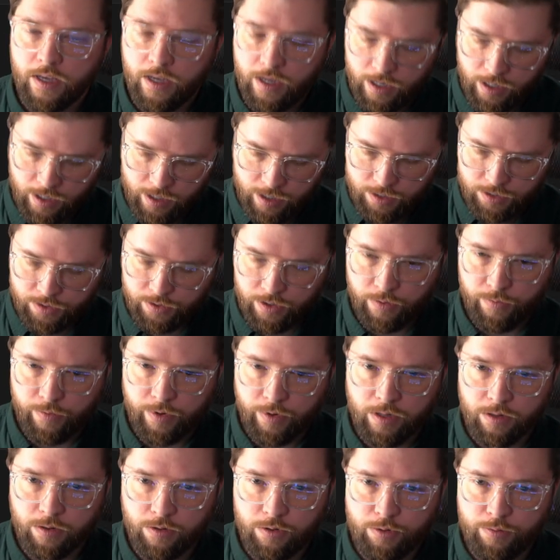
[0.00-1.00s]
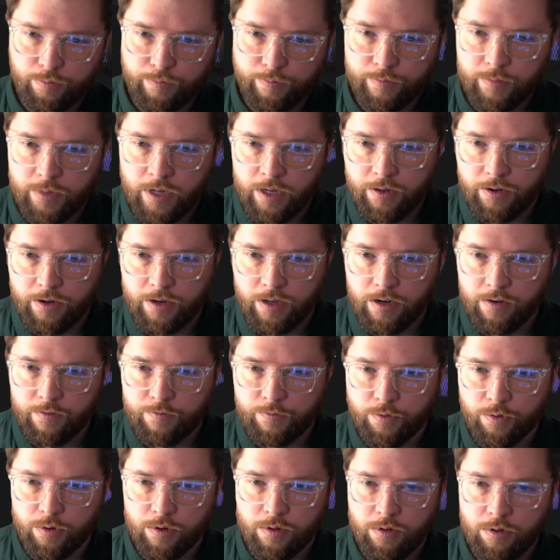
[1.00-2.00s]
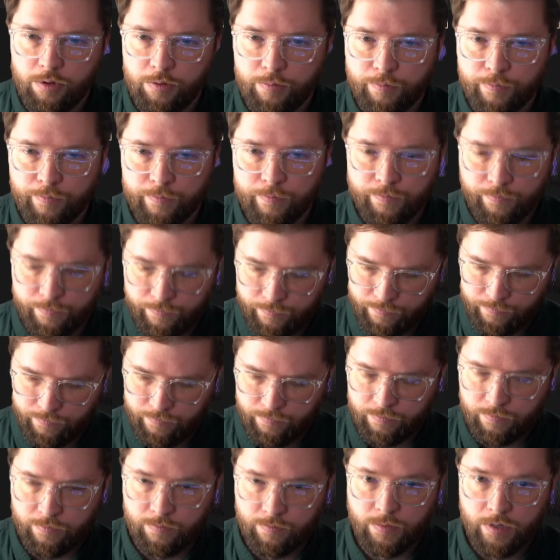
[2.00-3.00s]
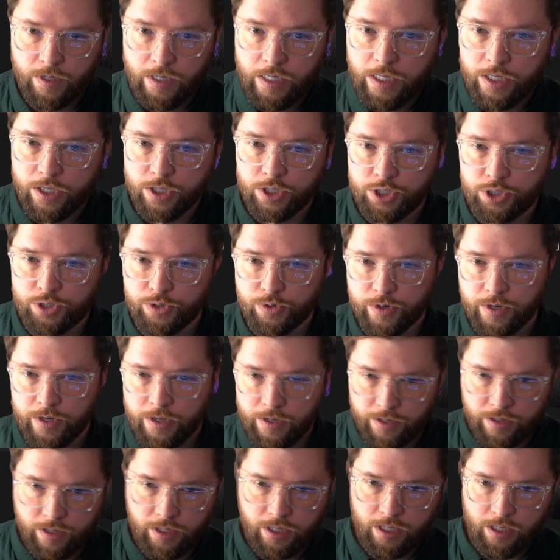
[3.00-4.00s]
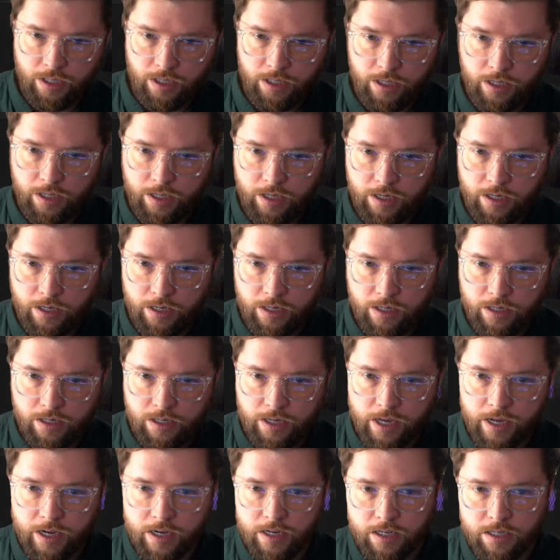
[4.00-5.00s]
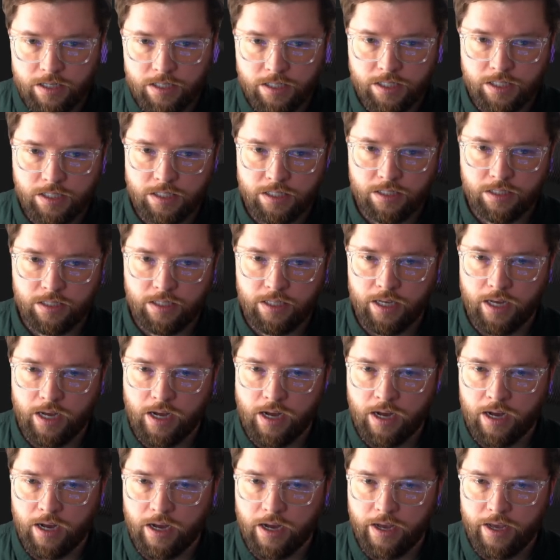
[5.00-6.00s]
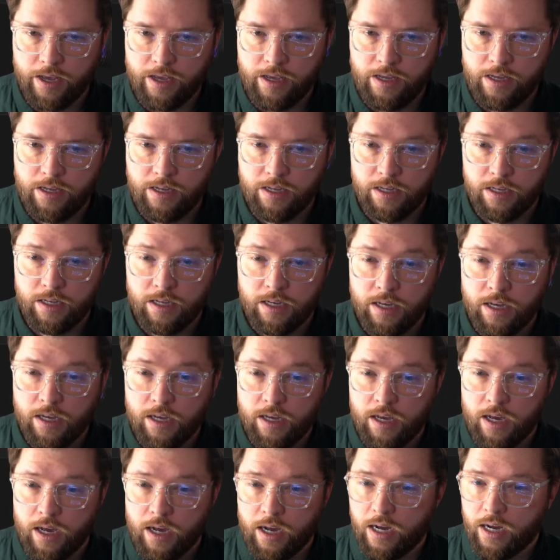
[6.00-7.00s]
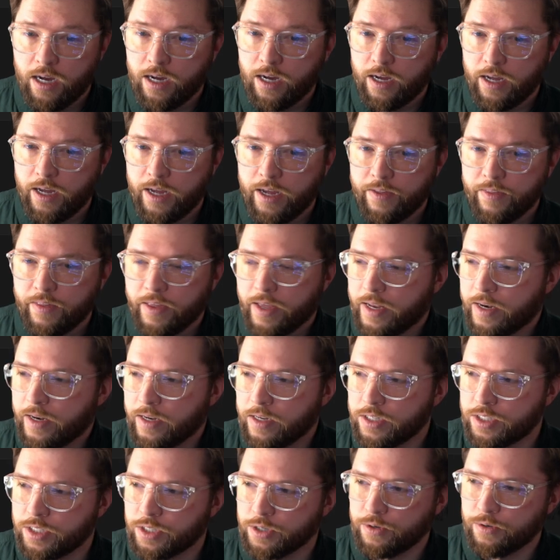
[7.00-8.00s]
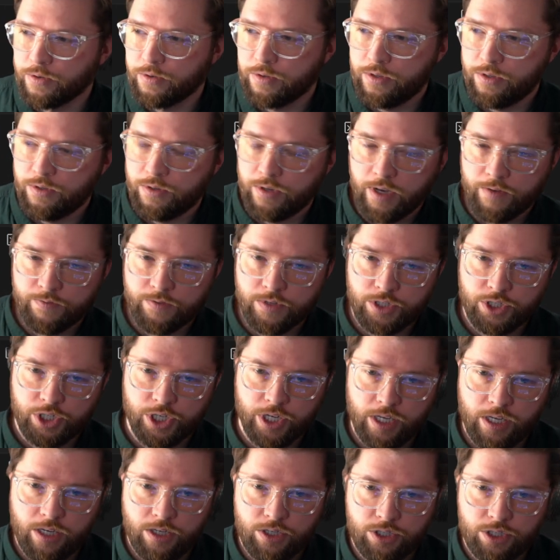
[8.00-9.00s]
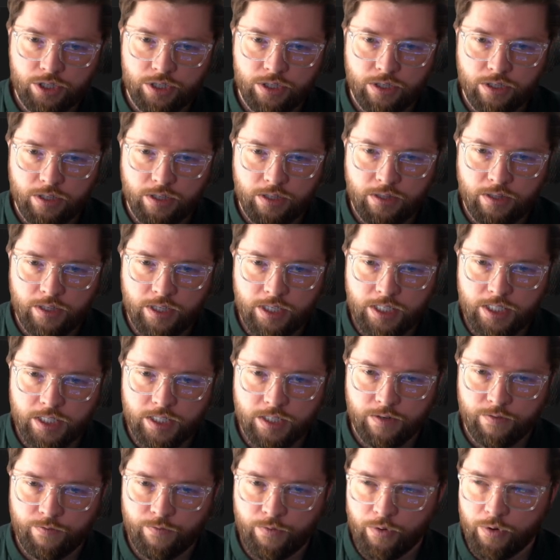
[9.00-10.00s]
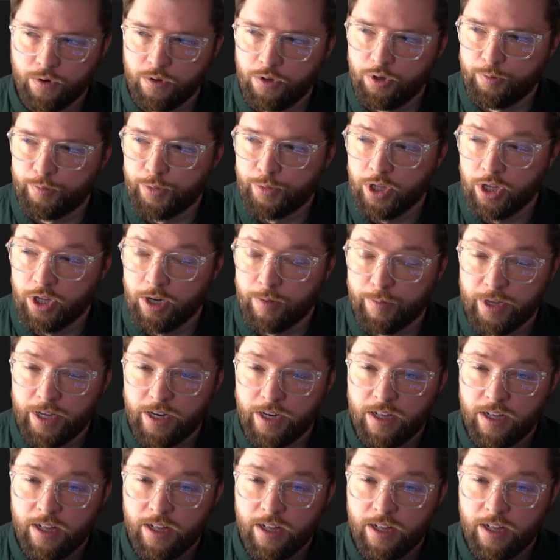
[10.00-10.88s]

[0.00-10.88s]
So I want a loop. I'm going to get a for loop. Shorten the index I, and then so you have to change this for loop a little bit.